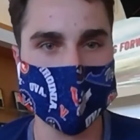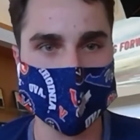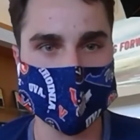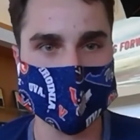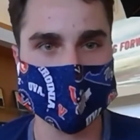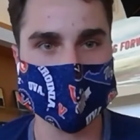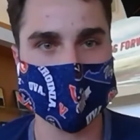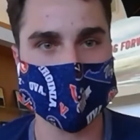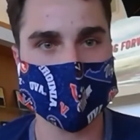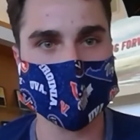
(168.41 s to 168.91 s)

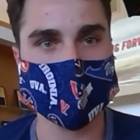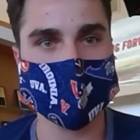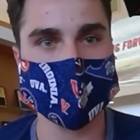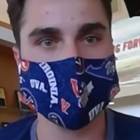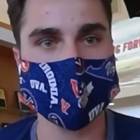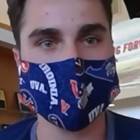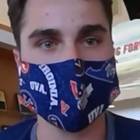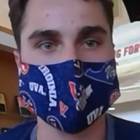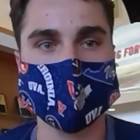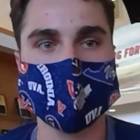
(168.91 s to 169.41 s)

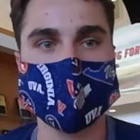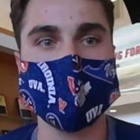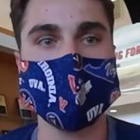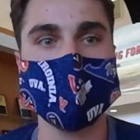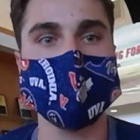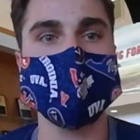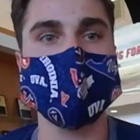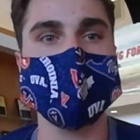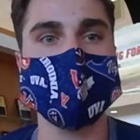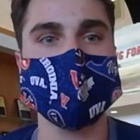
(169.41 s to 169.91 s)
legislation, you're
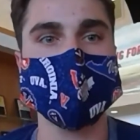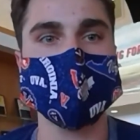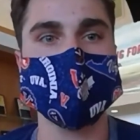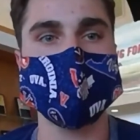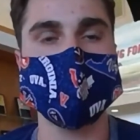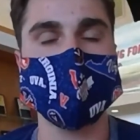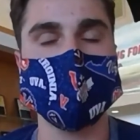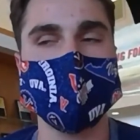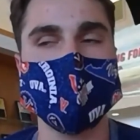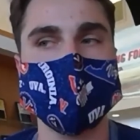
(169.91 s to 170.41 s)
really going
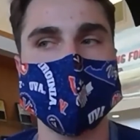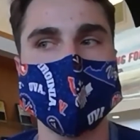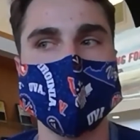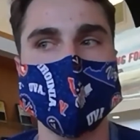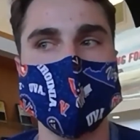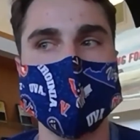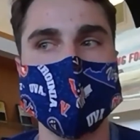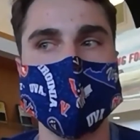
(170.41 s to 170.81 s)
to be